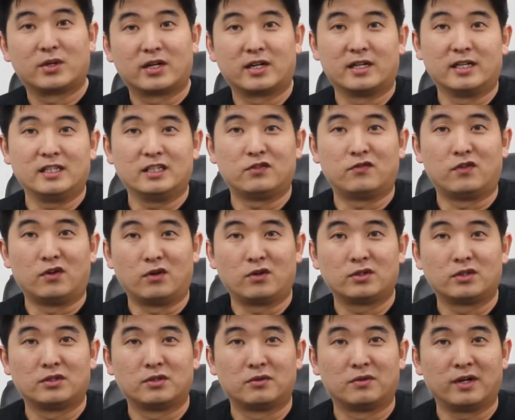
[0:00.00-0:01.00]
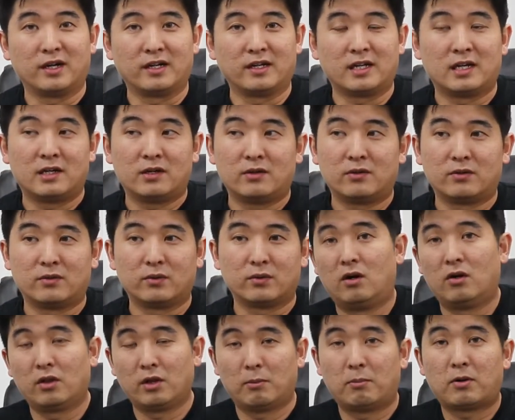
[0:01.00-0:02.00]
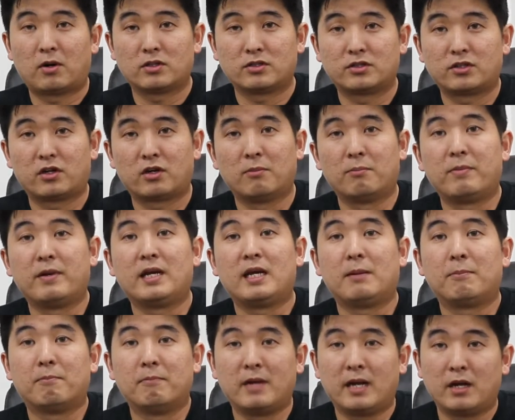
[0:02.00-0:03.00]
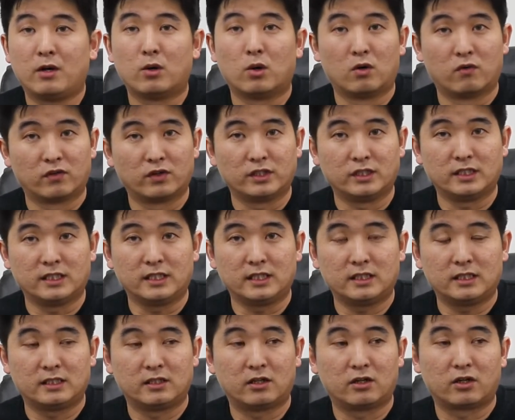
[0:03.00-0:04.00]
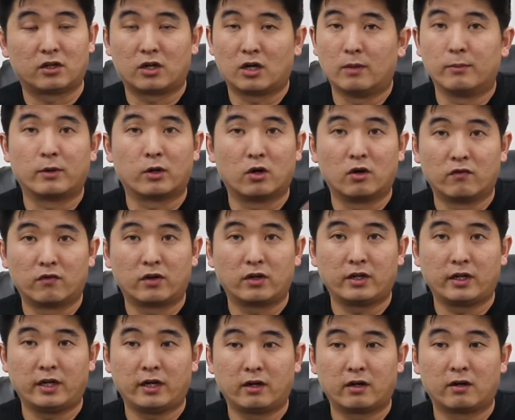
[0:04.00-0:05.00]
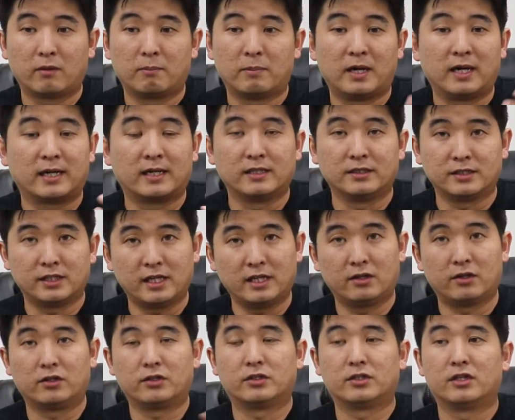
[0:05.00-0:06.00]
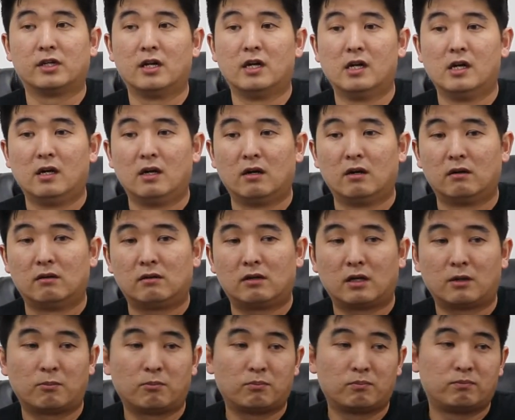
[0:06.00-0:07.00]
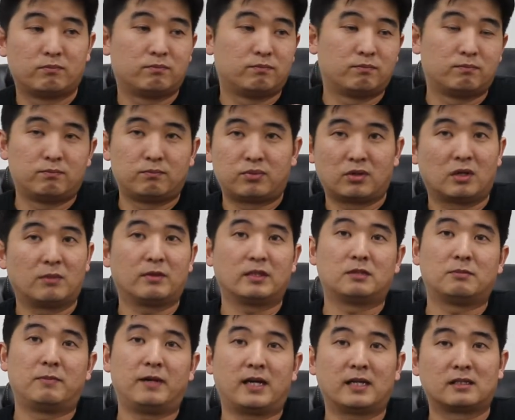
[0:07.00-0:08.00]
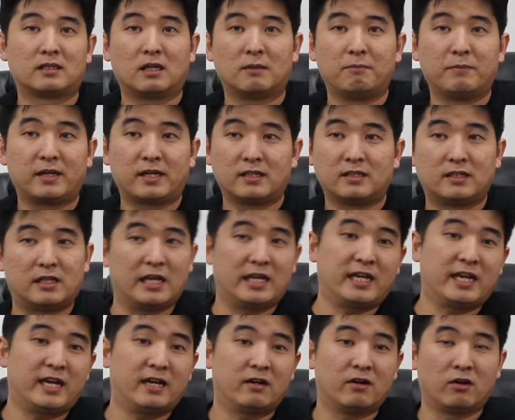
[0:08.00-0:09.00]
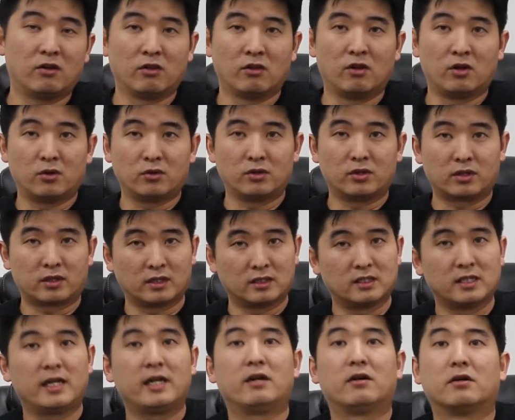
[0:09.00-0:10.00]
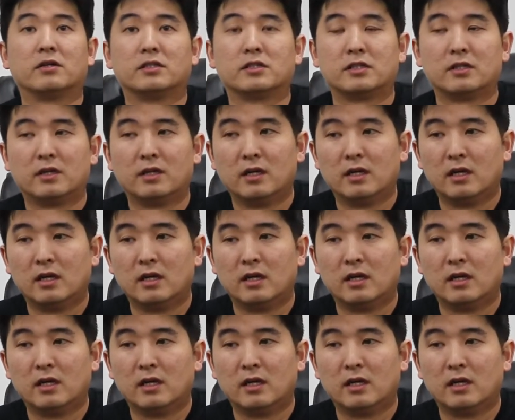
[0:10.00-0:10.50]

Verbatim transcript: where it is, folks. Right now, all the parts that are being made overseas that are coming over here by containers are pretty much backed up because they can't unload the containers.